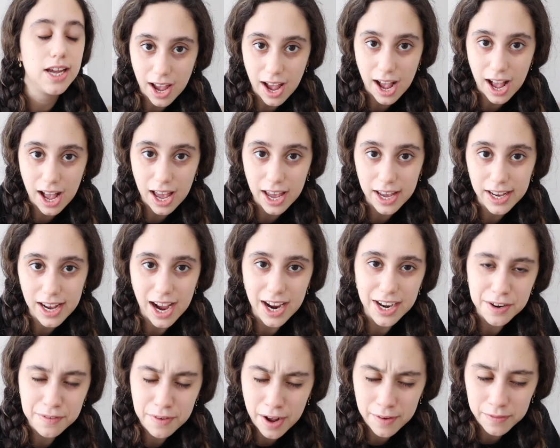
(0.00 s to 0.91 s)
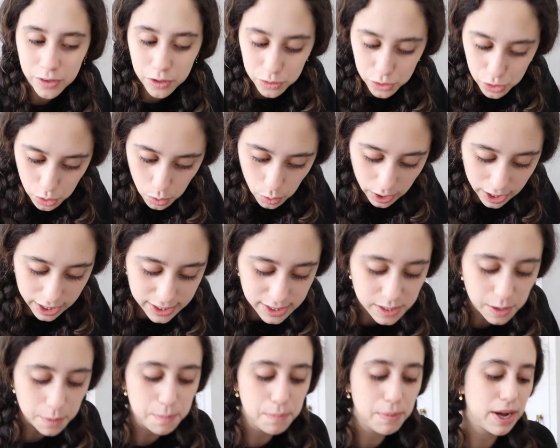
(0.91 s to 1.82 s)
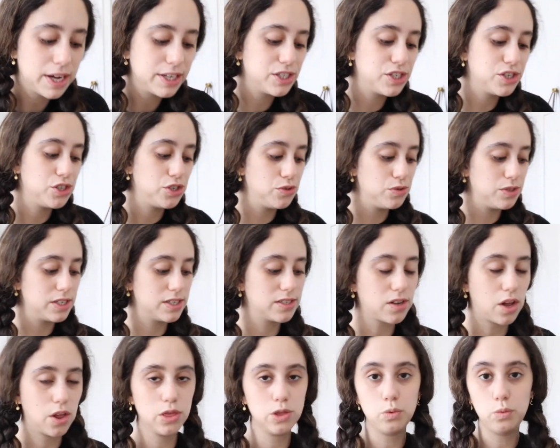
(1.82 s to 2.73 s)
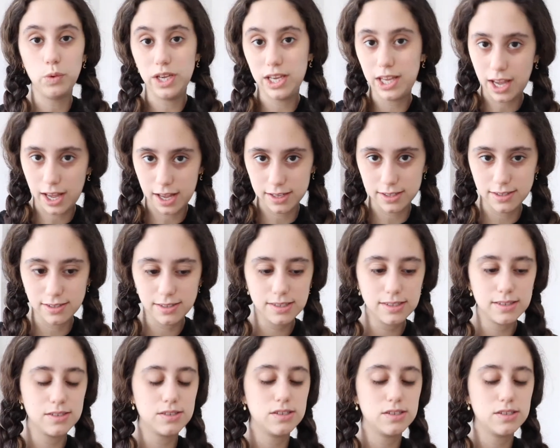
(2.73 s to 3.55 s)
I kind of have no choice but to do this on the weekends.